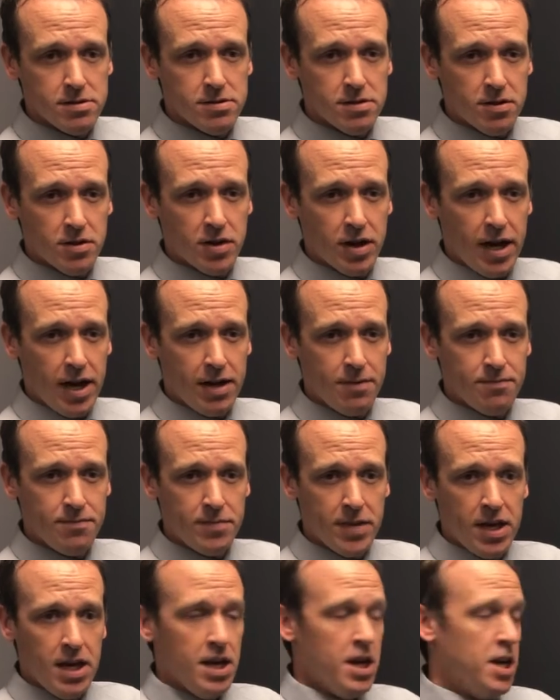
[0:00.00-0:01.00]
Okay?
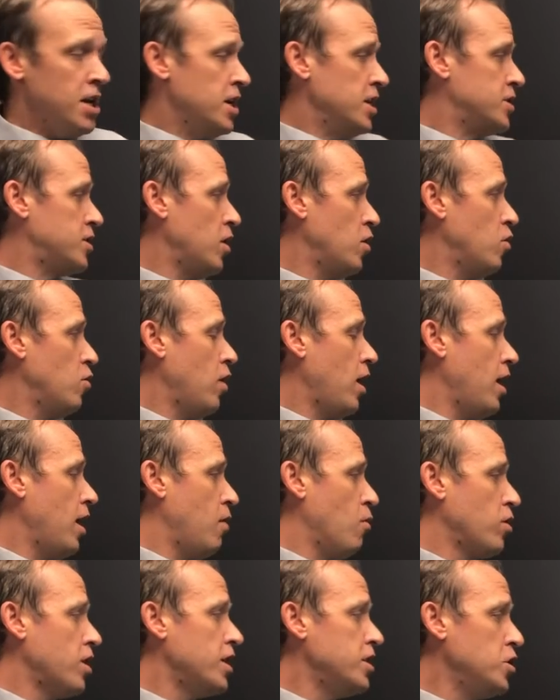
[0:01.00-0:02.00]
So
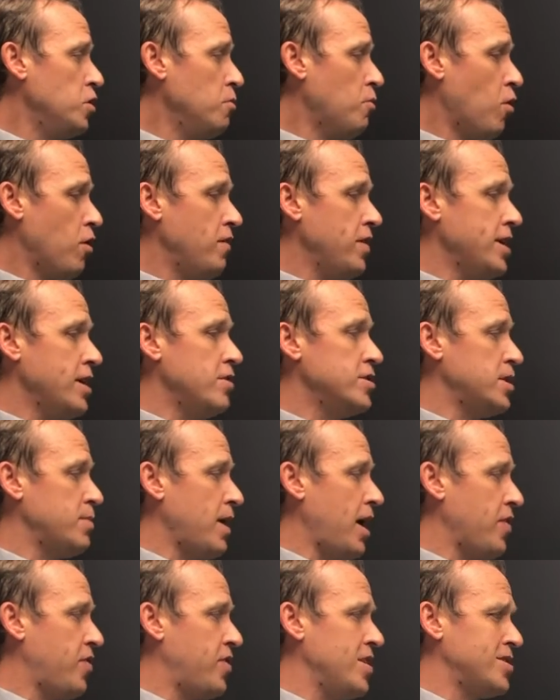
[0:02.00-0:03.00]
we're going to do more videos
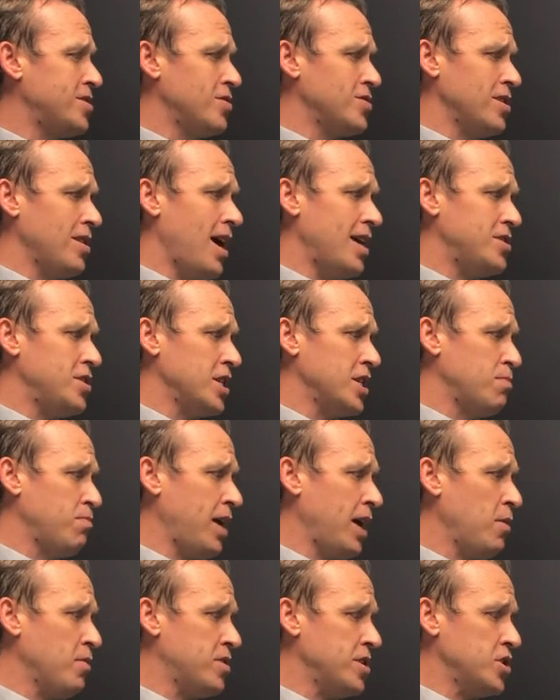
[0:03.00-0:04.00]
about this. There's a lot to
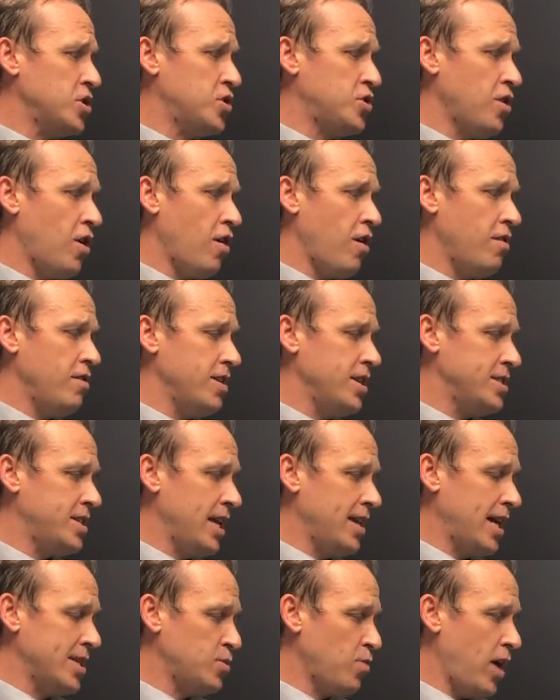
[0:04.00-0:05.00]
explain with this chart.
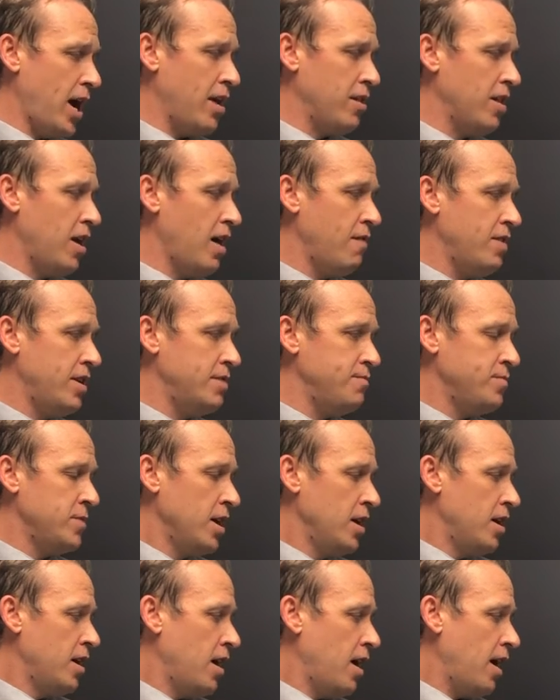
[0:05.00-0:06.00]
That's why I love it.
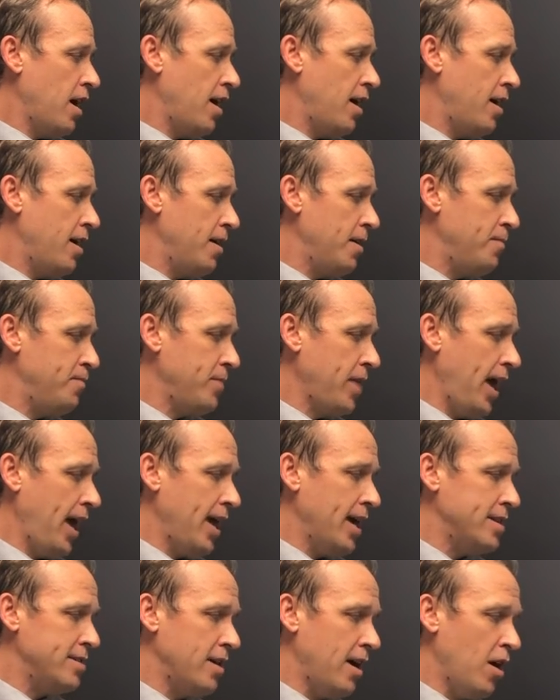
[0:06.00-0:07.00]

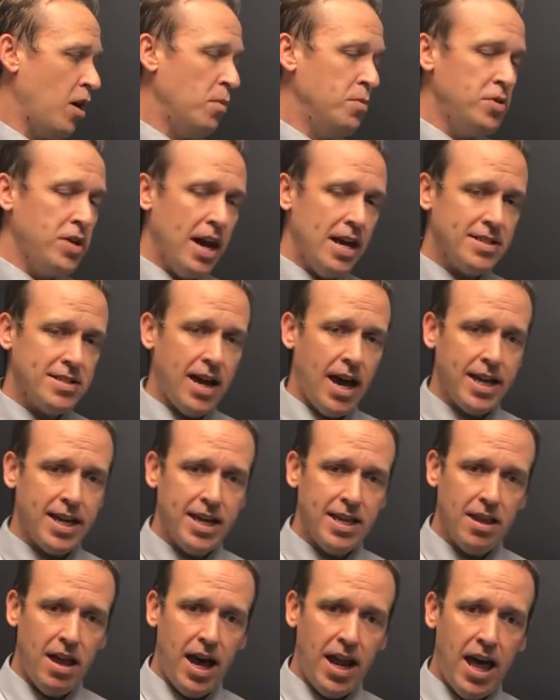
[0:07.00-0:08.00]
And I hope you guys get
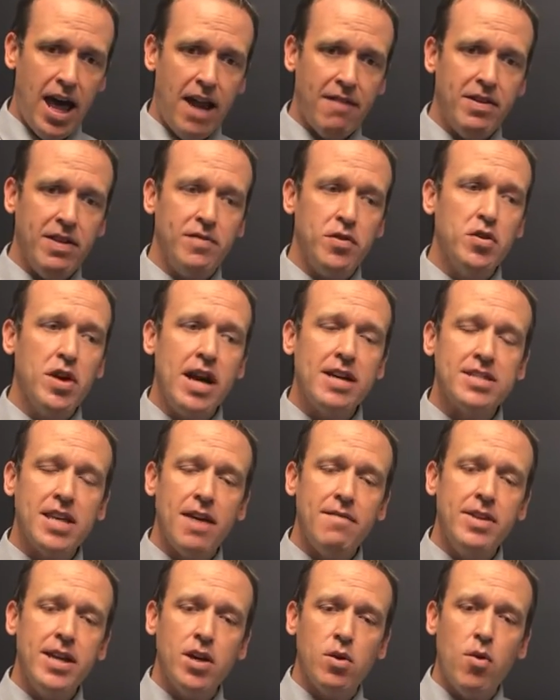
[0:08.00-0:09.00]
a lot out of it. If you guys
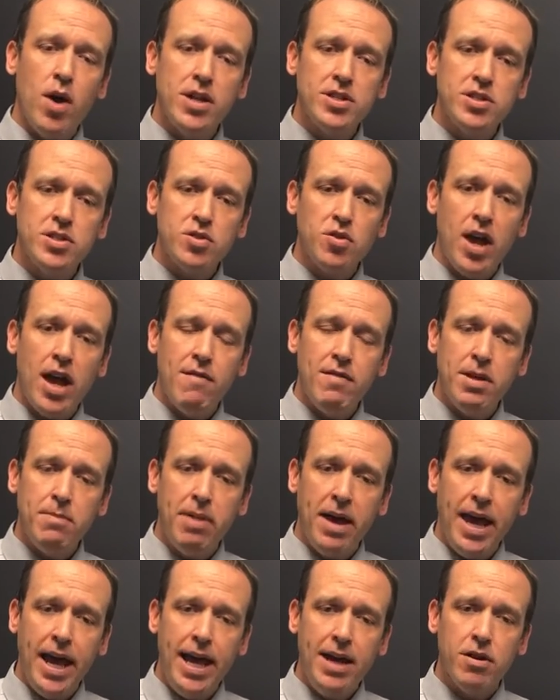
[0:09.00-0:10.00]
have any questions or have any
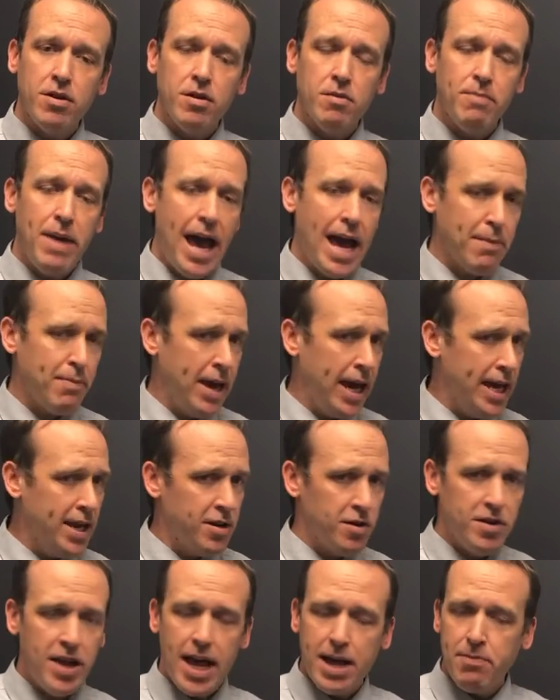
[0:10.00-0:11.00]
pain or back pain
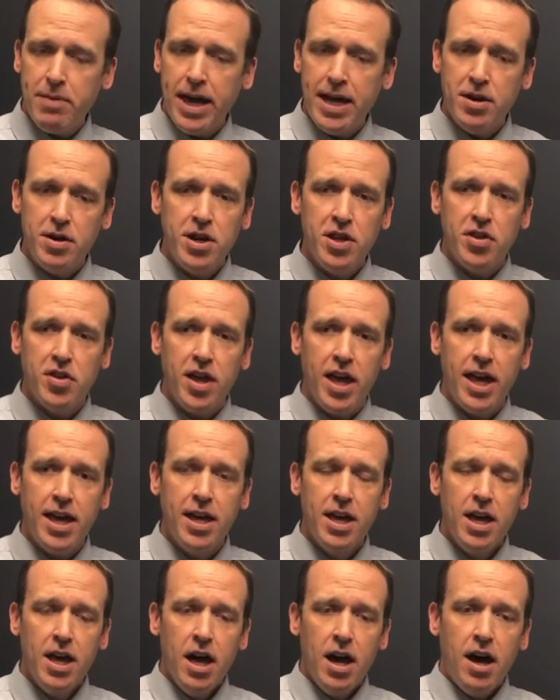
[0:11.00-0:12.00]
or neck pain or
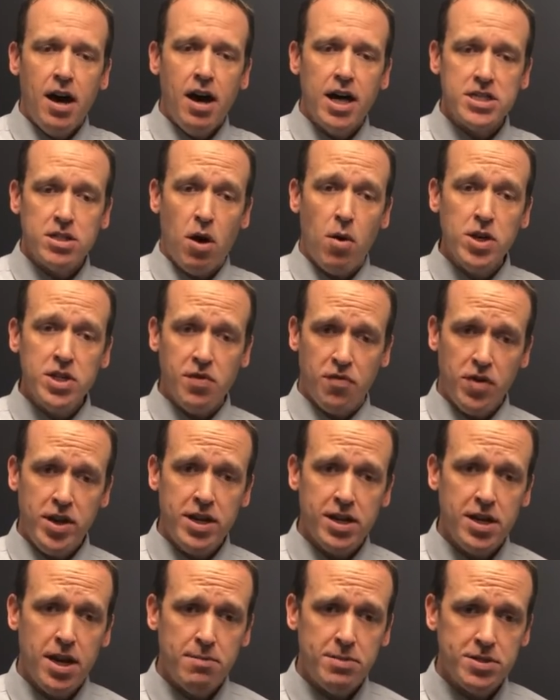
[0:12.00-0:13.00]
anything, it's always
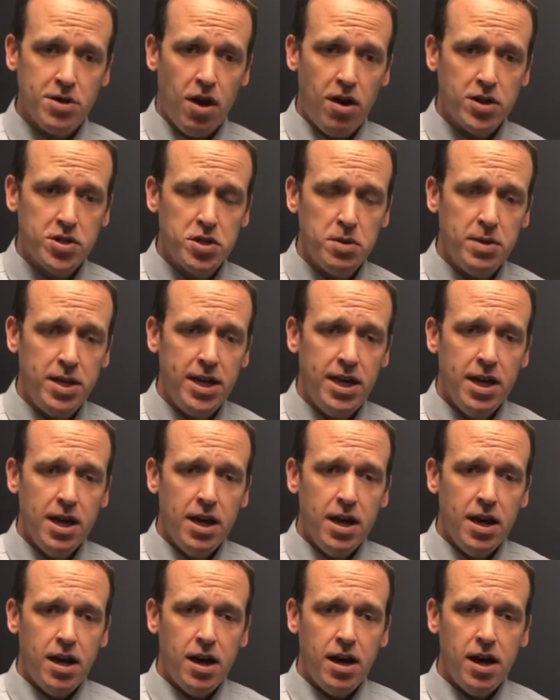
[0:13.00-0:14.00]
free to come and talk to me.
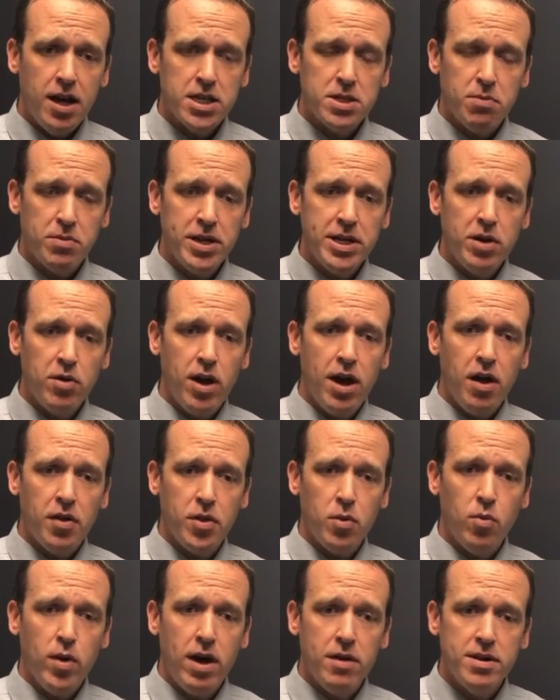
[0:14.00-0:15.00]
Spring Hill Health
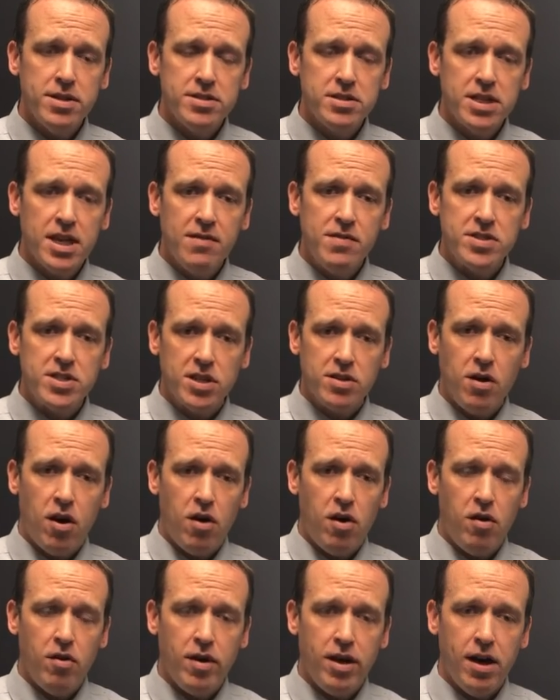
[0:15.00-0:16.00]
and Wellness, give us a
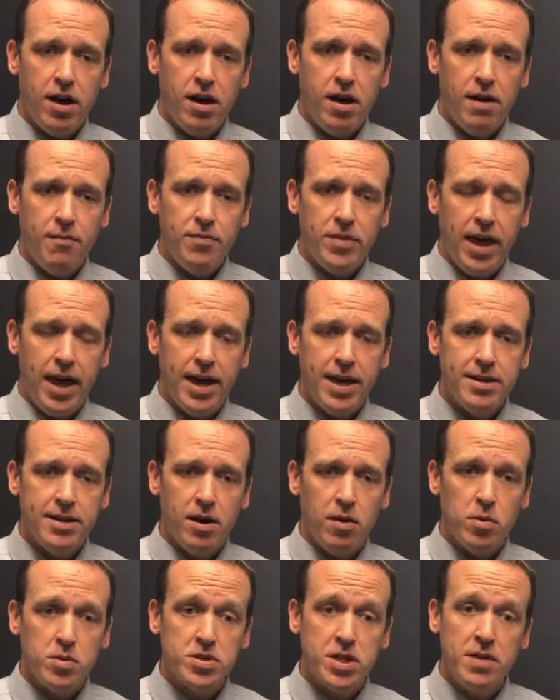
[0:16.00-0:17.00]
call, and
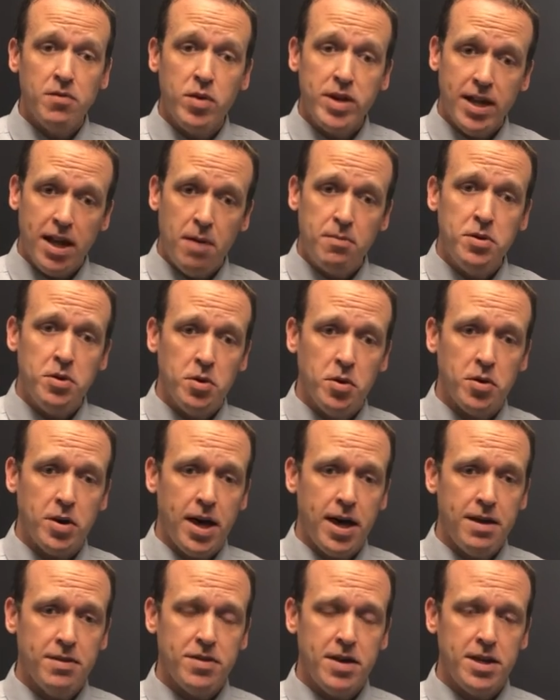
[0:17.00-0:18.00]
we'll see if we can help you,
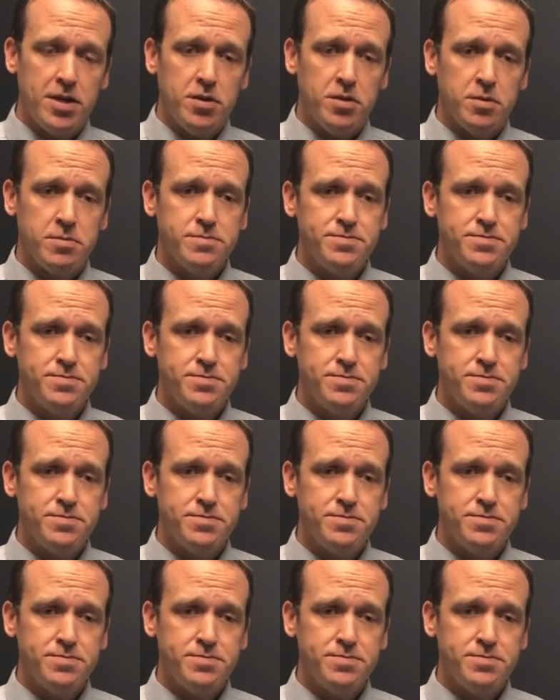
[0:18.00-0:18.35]
okay? Thank you.